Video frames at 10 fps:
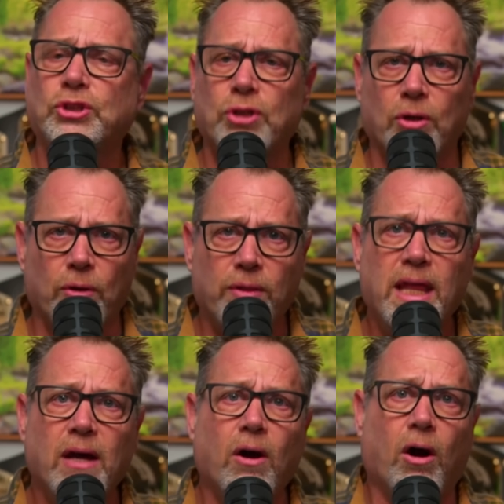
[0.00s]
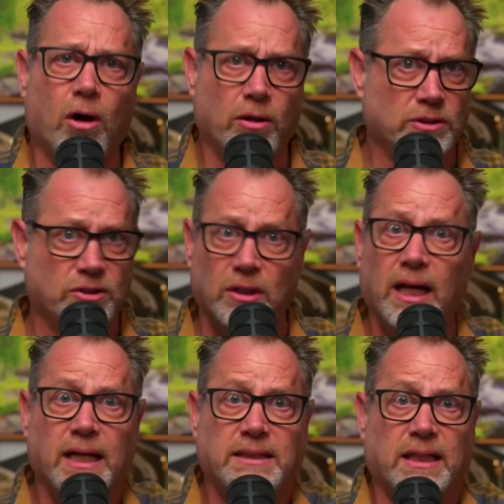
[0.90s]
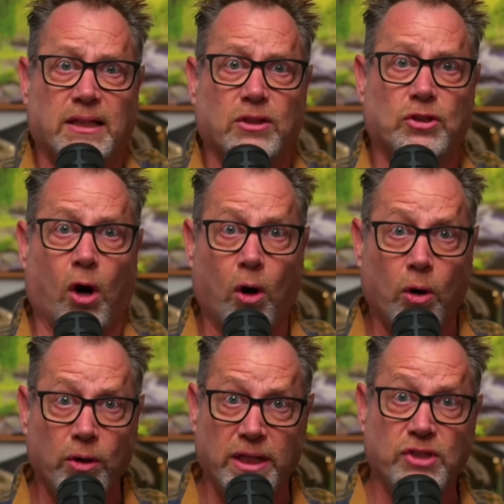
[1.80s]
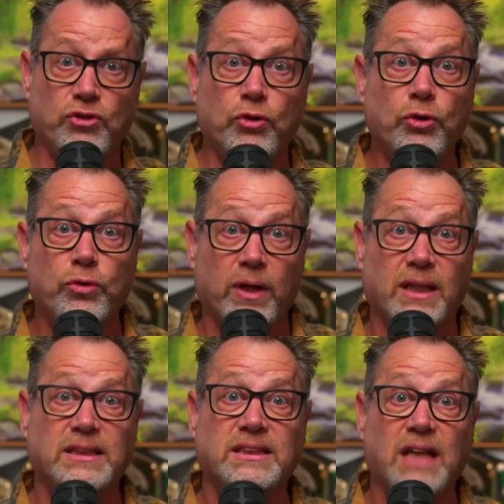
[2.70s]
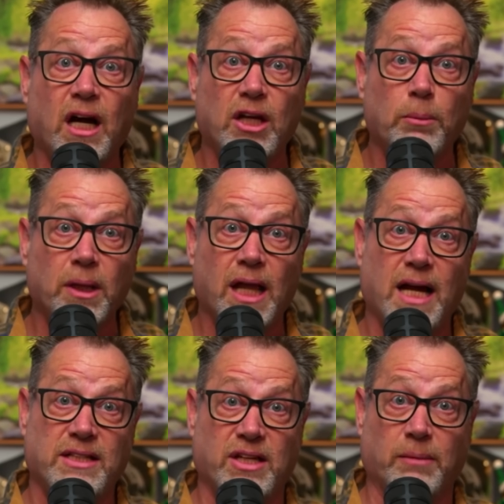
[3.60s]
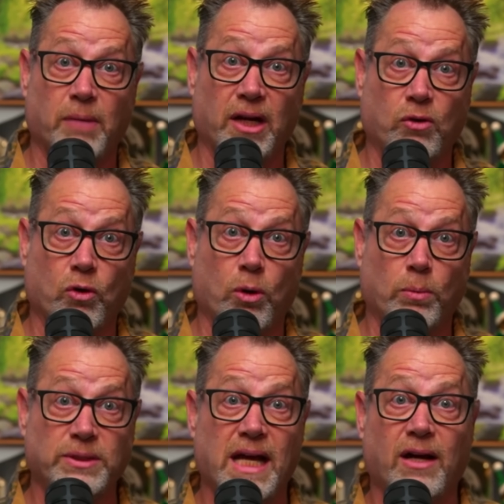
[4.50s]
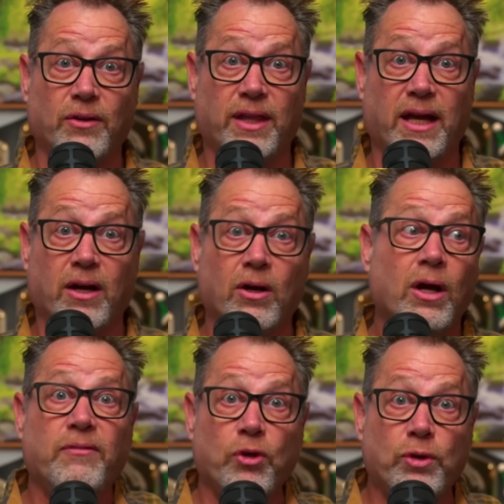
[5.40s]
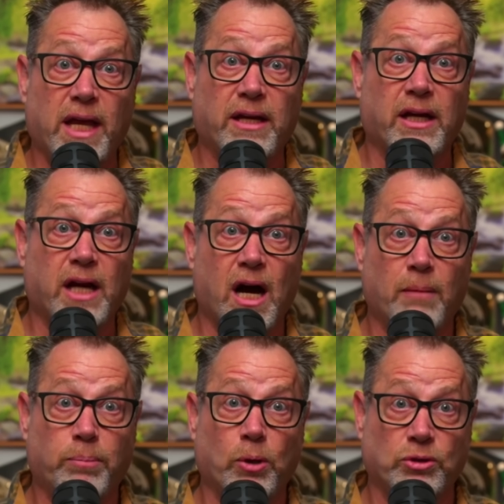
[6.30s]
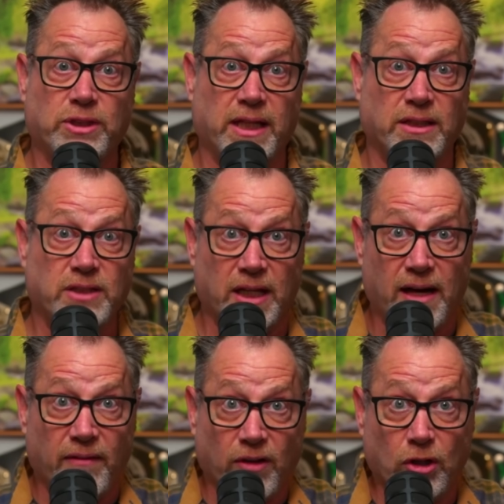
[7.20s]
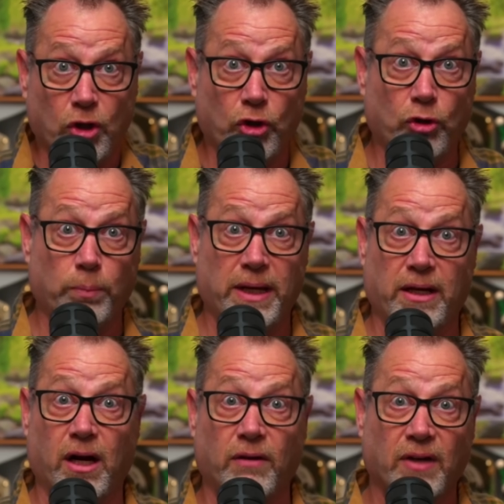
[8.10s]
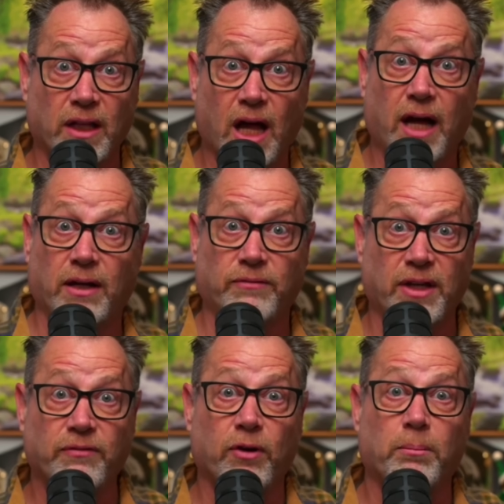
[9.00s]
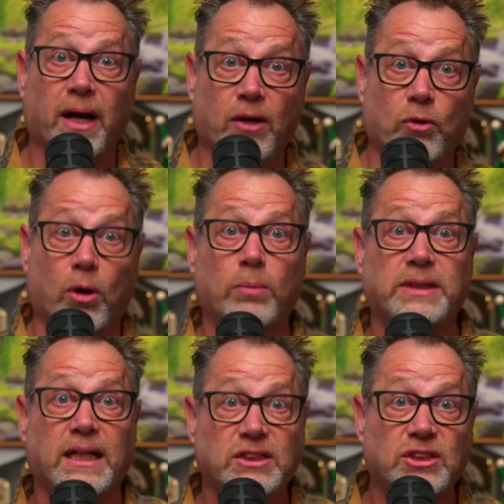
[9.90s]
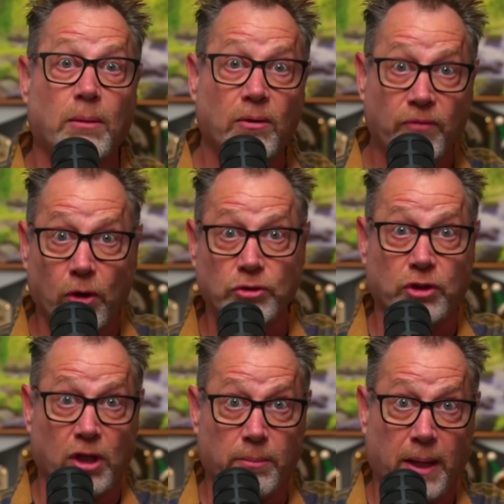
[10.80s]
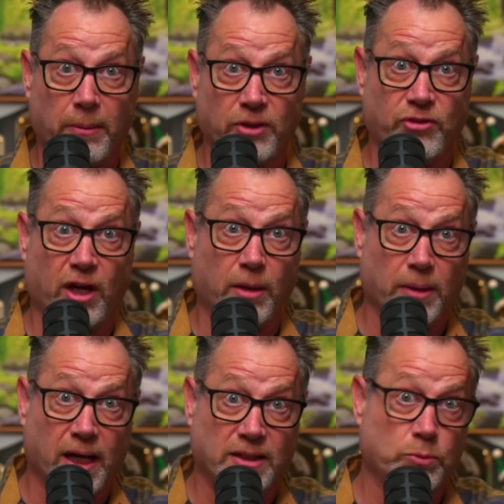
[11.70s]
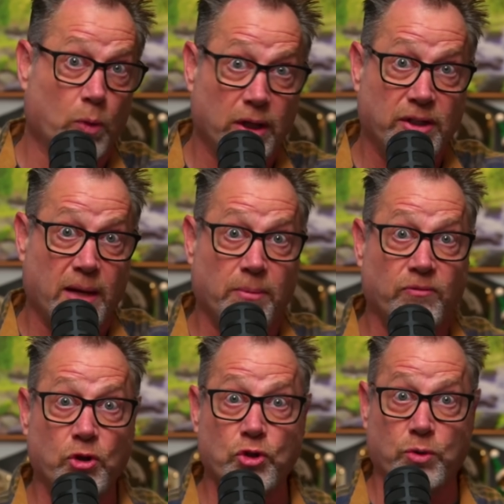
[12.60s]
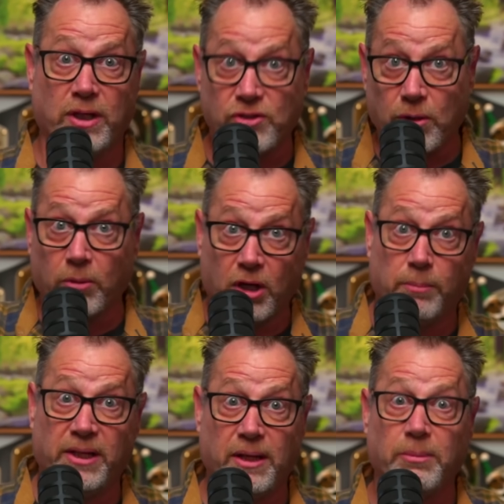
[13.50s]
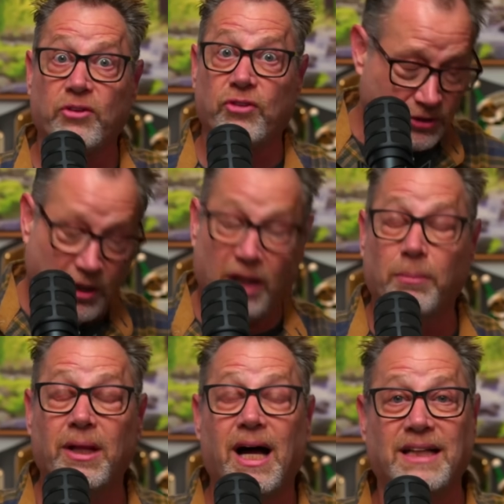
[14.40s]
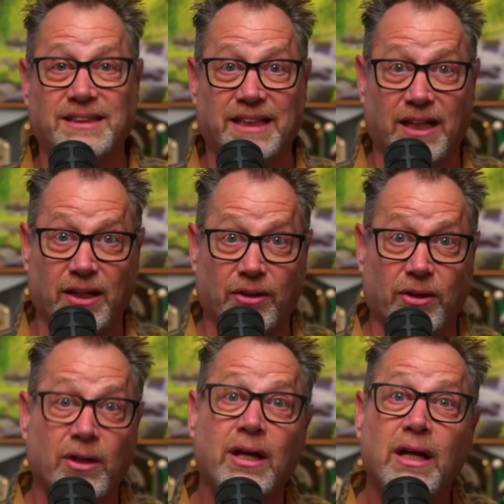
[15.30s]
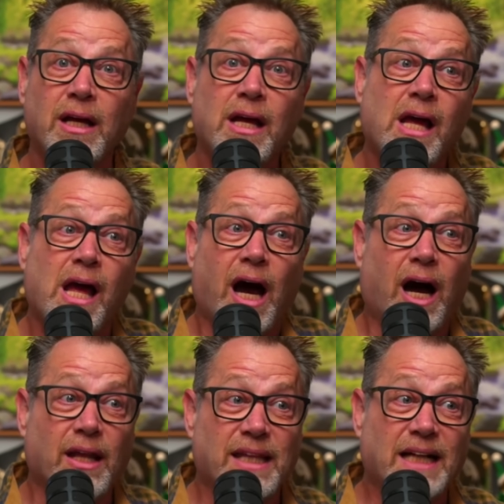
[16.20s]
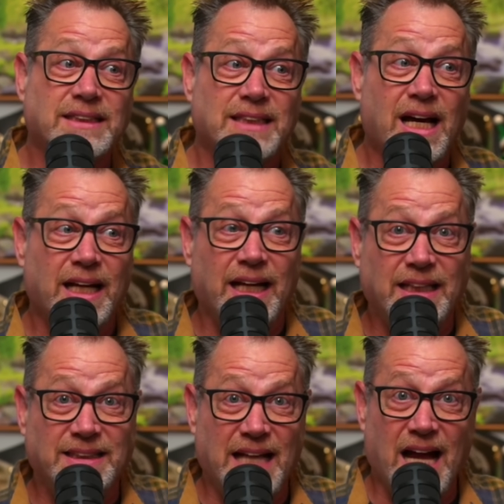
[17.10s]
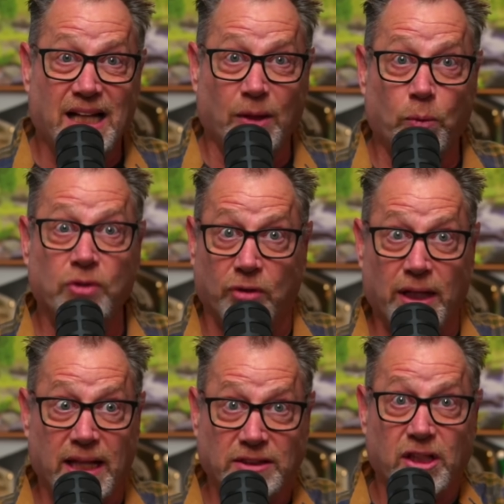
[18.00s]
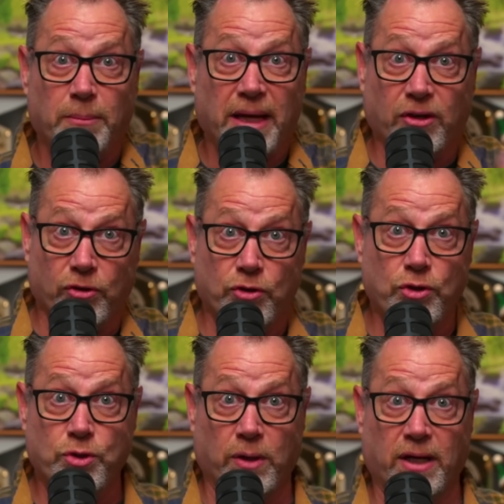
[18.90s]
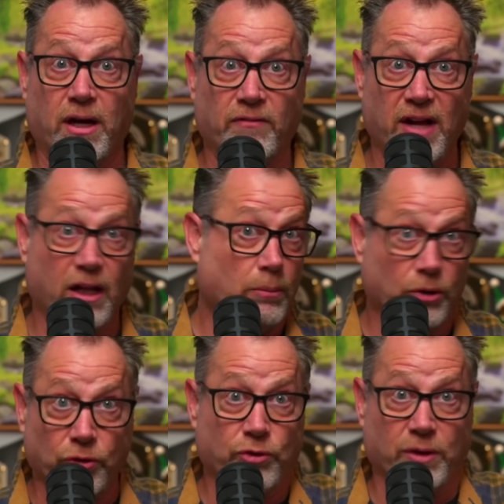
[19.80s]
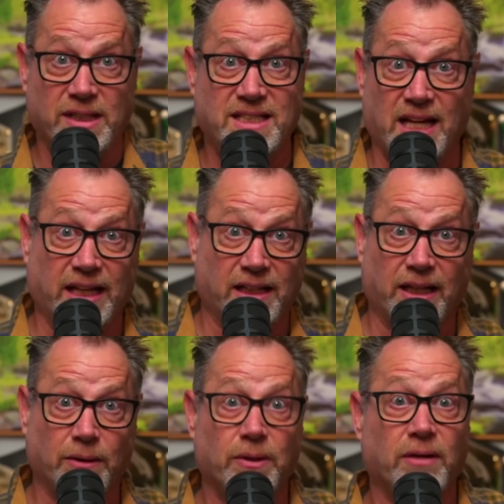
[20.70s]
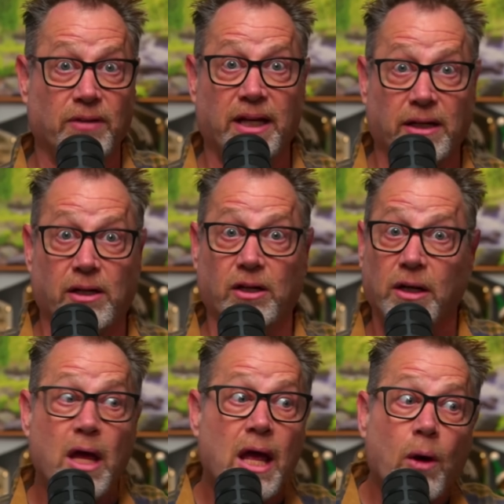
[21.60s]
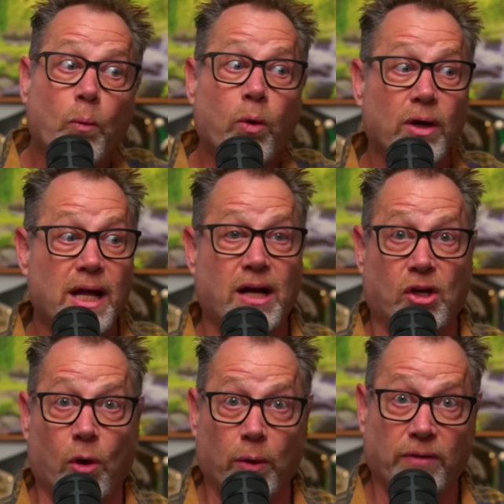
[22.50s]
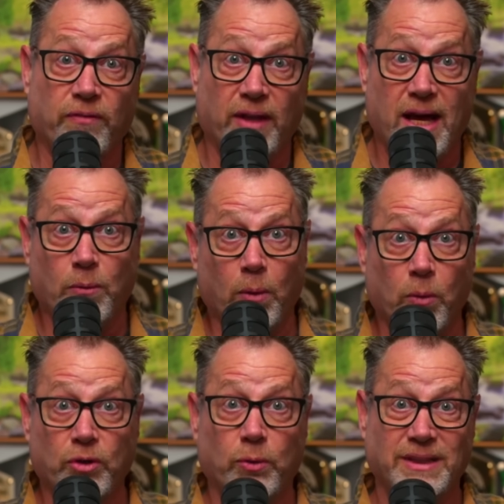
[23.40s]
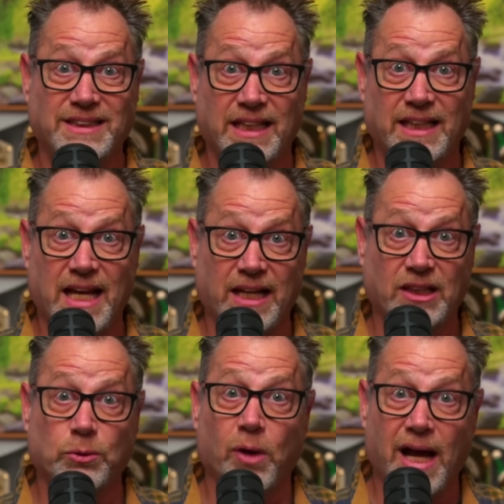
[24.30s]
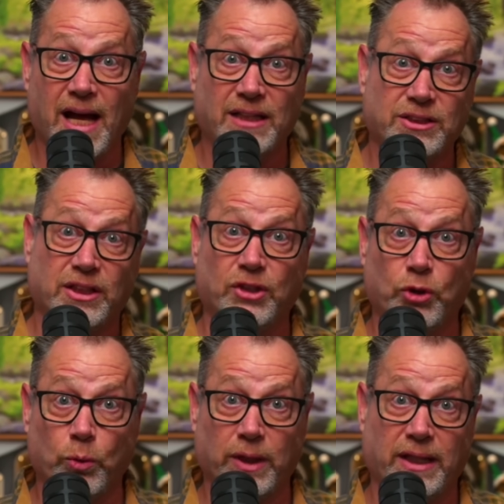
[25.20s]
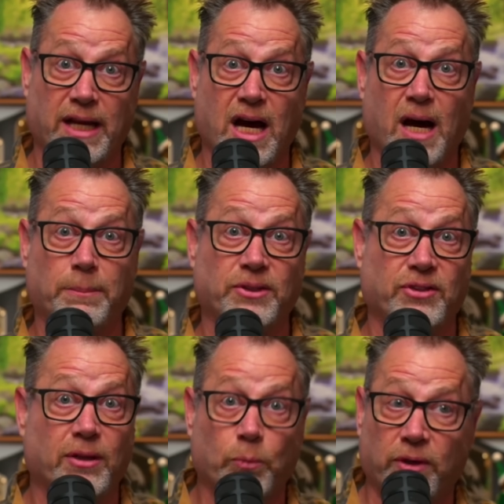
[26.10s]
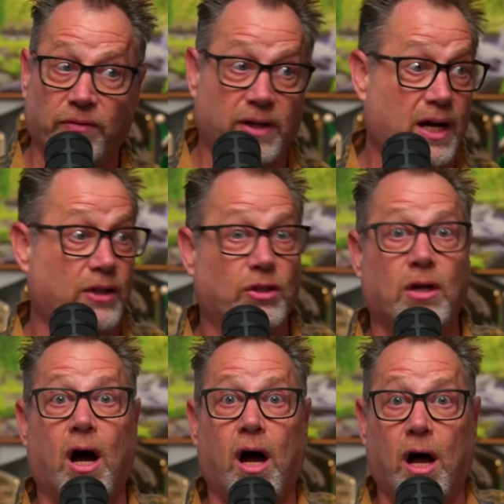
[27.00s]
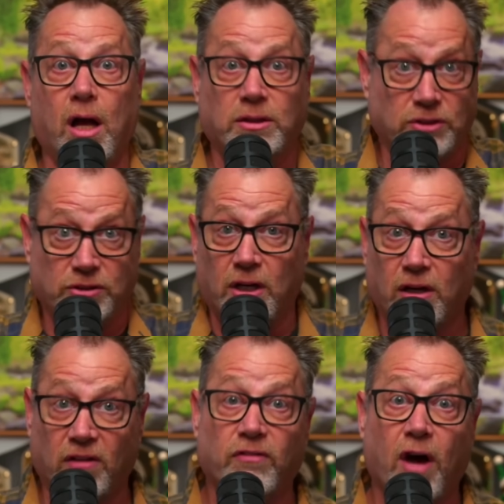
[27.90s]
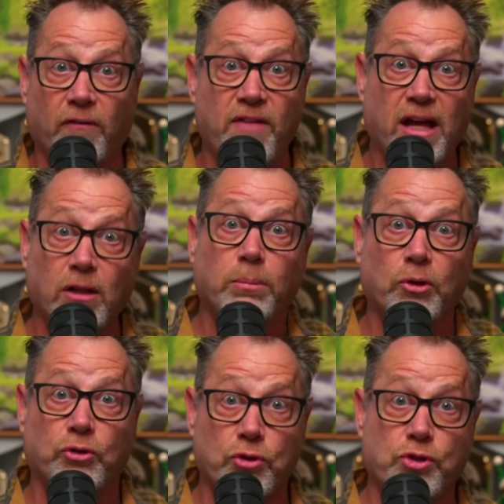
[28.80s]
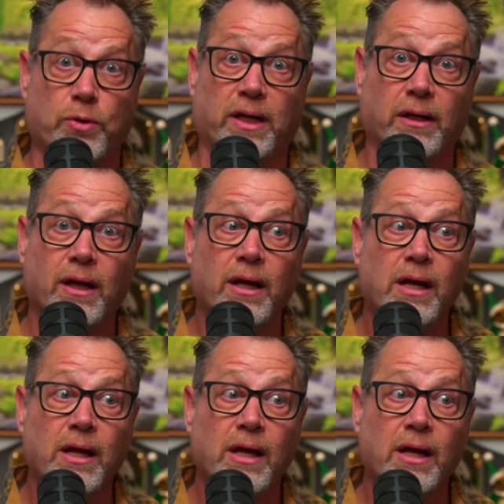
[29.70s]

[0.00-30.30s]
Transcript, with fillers: Sure. There are, like I said, there's all these nutrient solubilizing microbes out there. If you take a compost tea, it's going to have a little bit of a lot of different microbes, and some of those are going to be able to solubilize one type of nutrient, some are going to be able solubilize the other. Uh, that's not exactly what that's going to make your nutrient available, nutrient cycling, whatever they call it. Mm -hmm. We're we're not going for that when we're doing synthetics. We're actually doing the opposite. We've got tons of available nutrient.